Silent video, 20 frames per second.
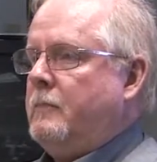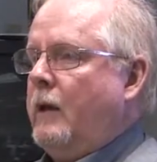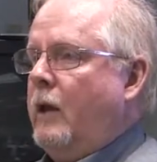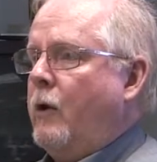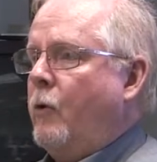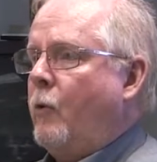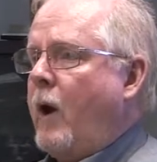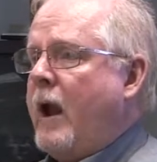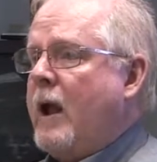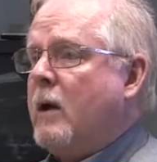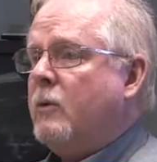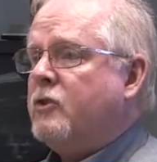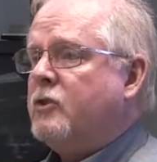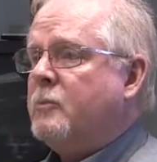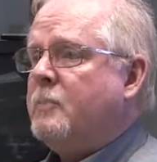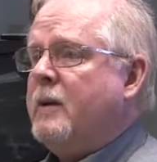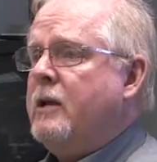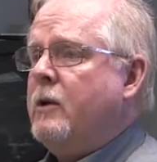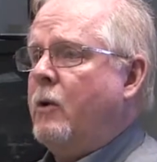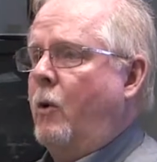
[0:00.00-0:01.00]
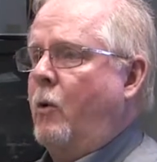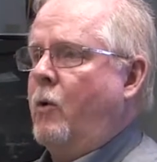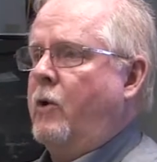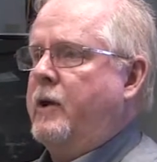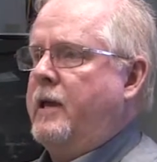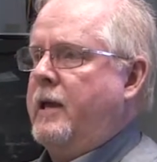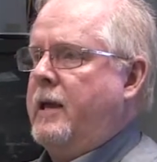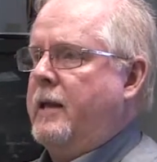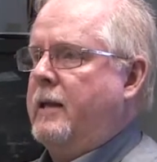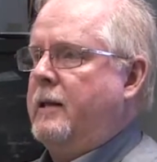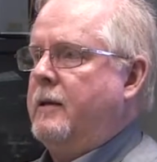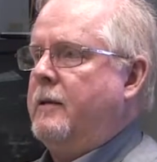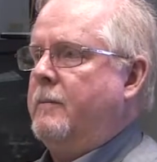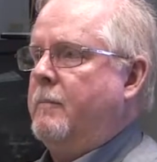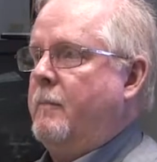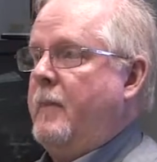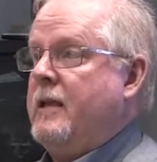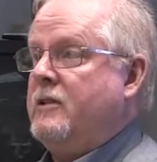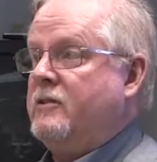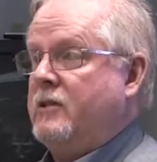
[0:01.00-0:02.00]
Ground speed oriented
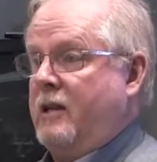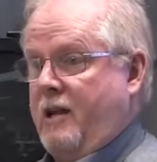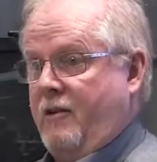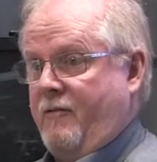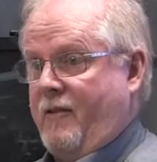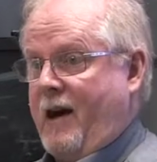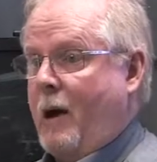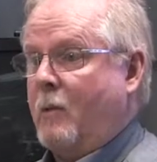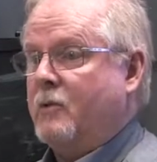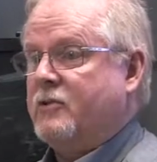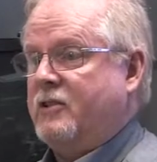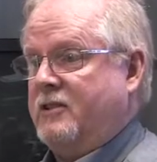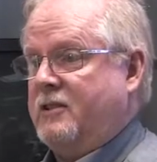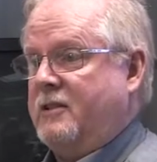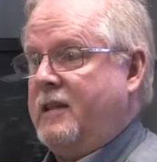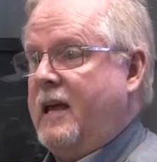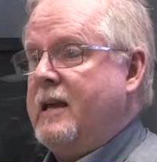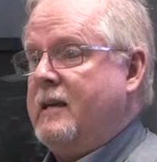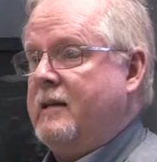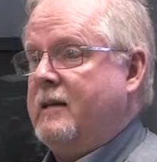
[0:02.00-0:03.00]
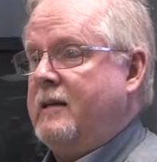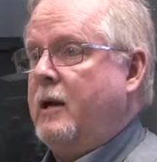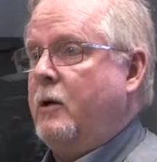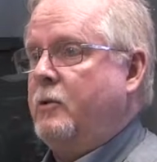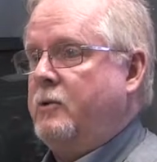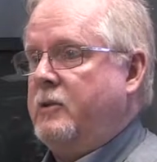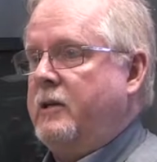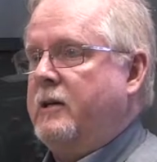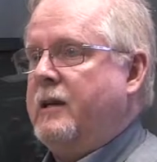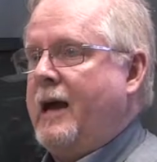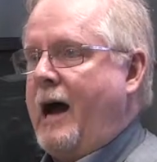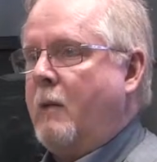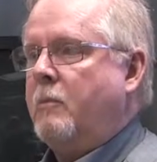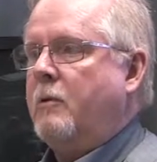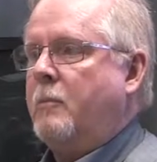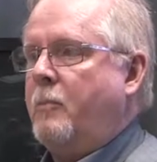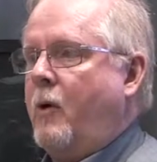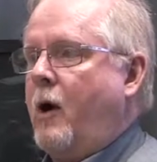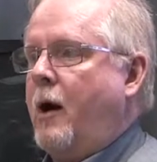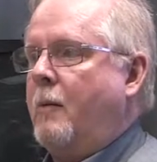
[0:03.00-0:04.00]
means that if I was a state DOT, I
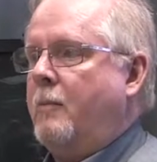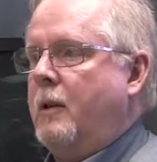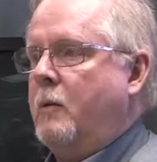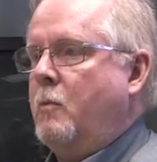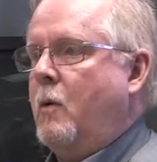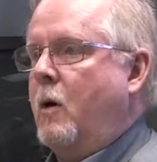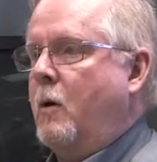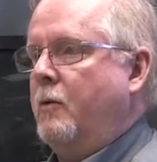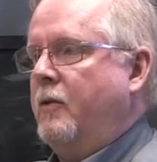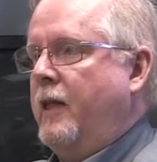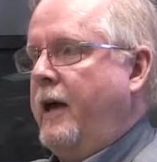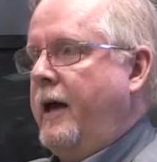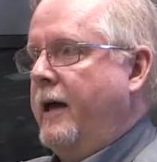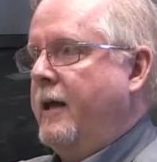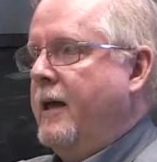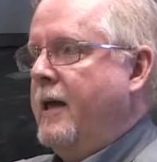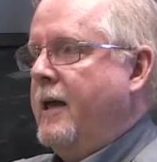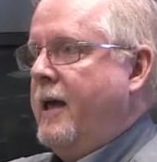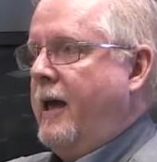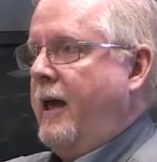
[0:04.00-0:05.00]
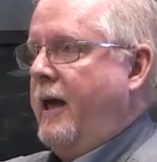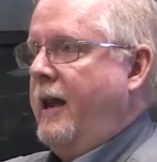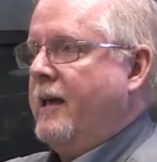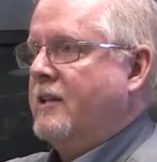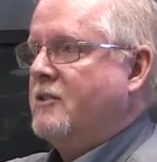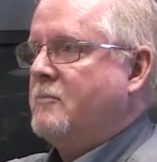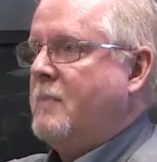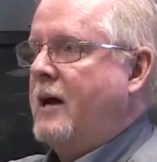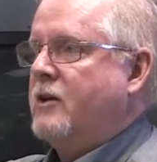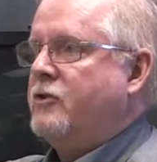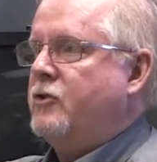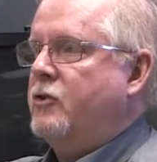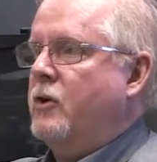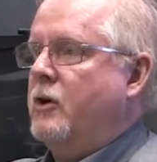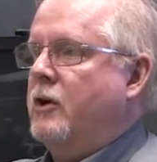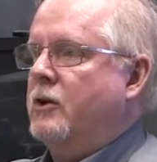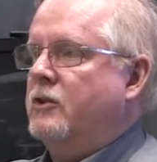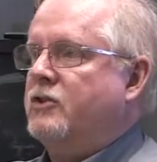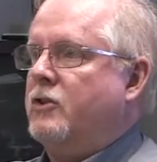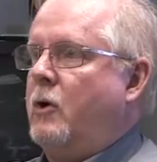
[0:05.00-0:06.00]
would probably want that. And as my
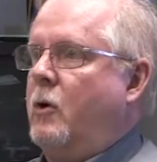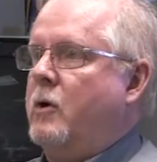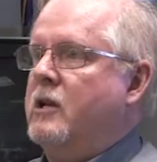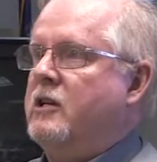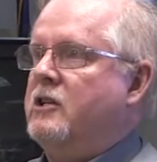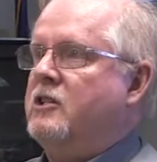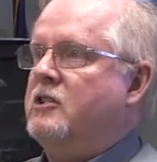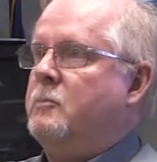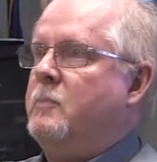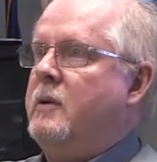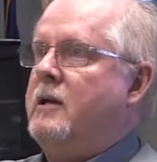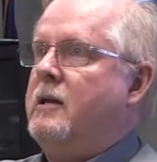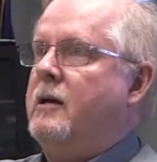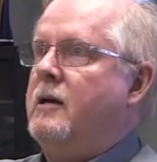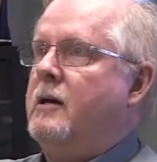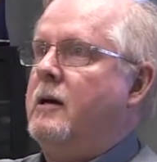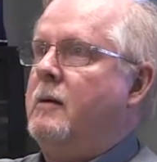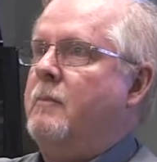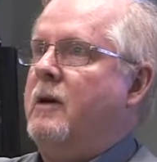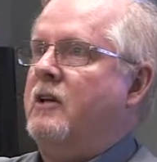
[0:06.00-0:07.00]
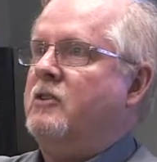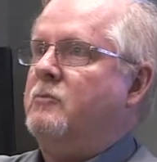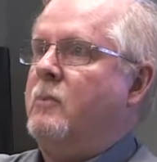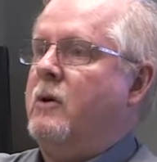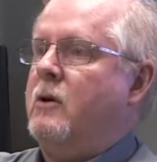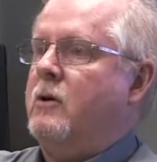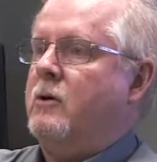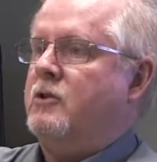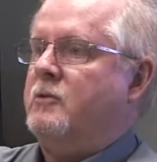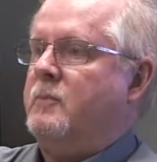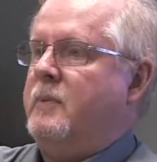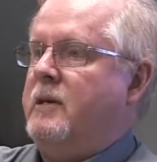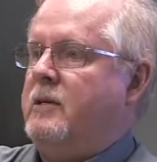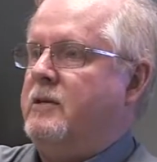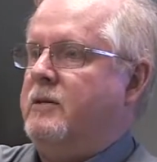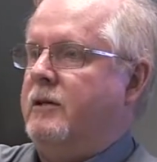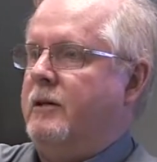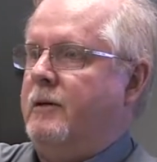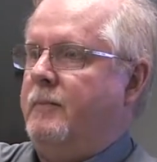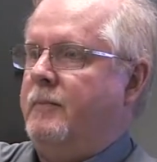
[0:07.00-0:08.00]
truck started to speed up, my spreader
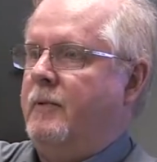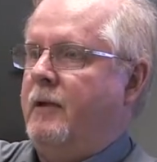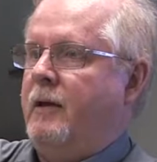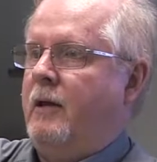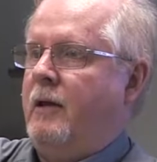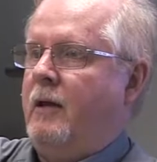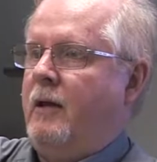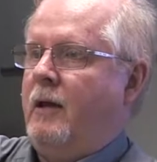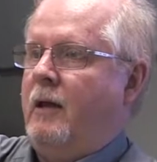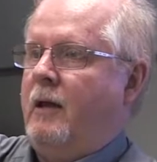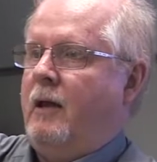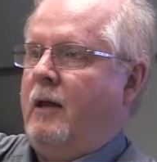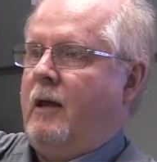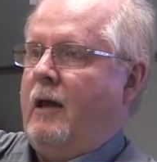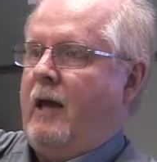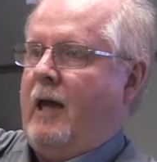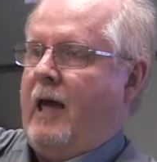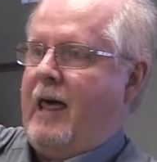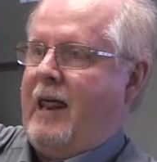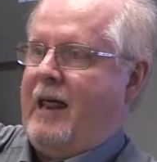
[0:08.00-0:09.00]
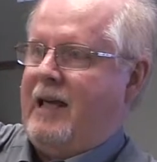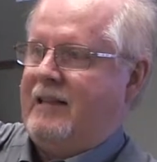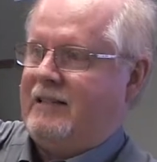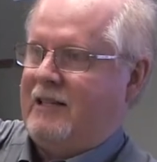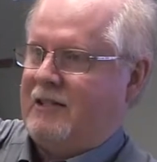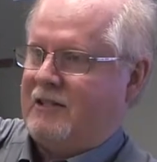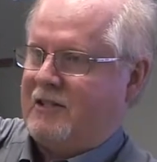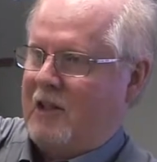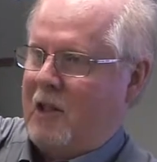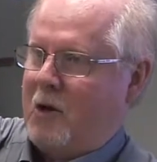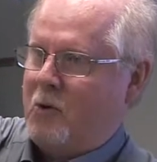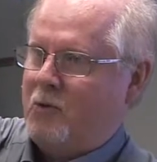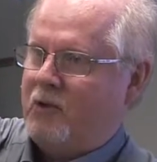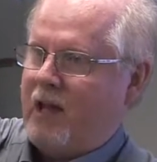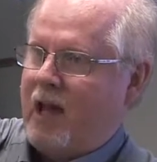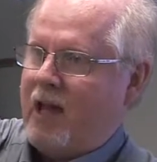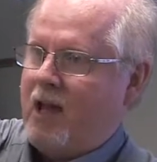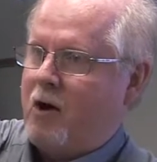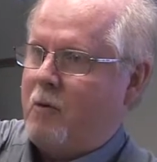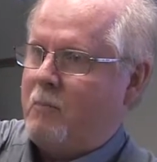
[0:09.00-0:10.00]
speeds up. And as it slows
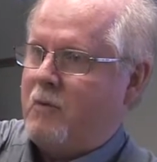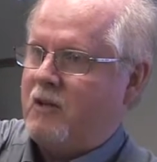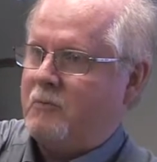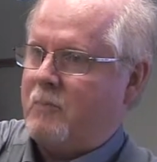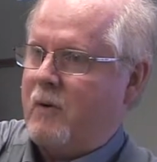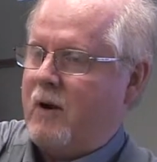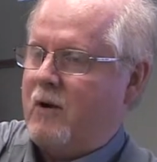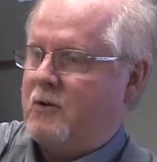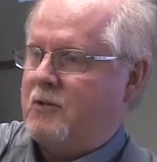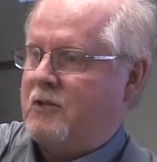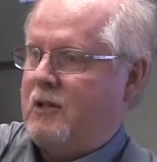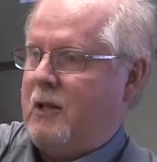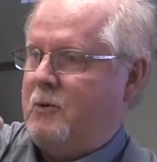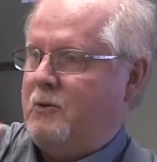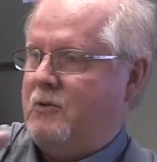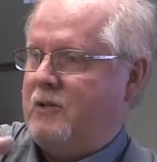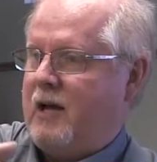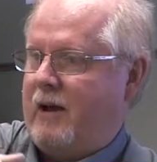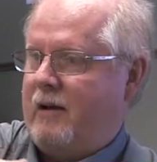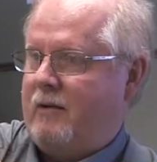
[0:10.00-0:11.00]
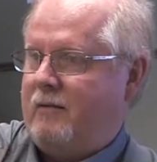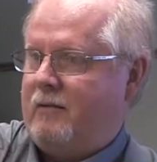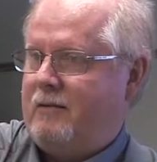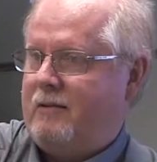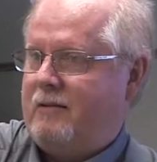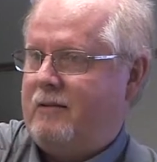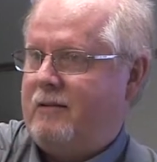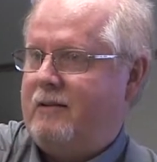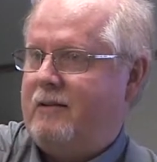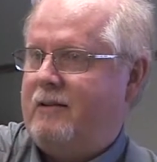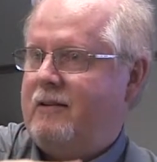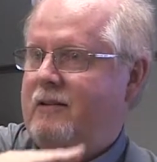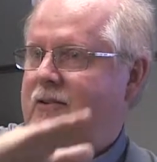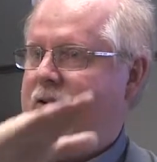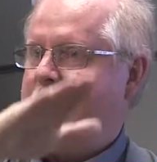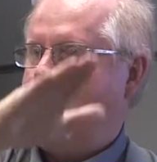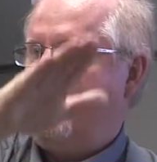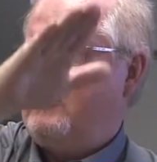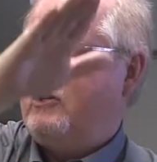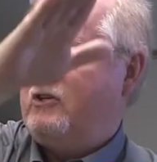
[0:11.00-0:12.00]
down, my spreader slows down.
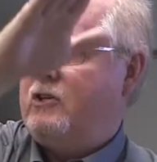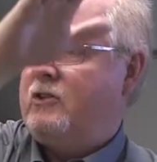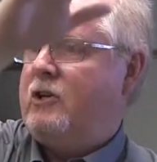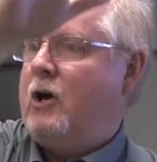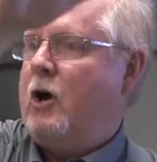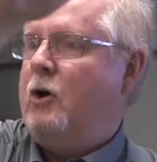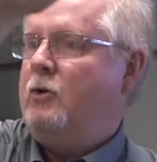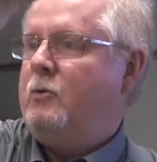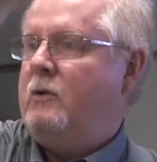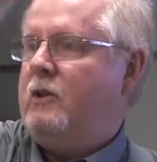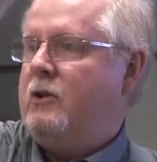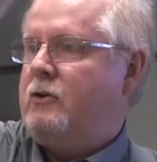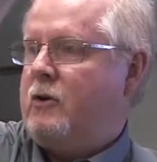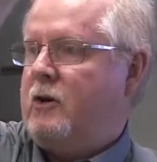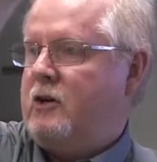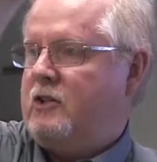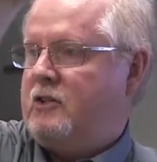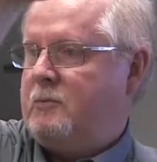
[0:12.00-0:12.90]
So it just goes with the truck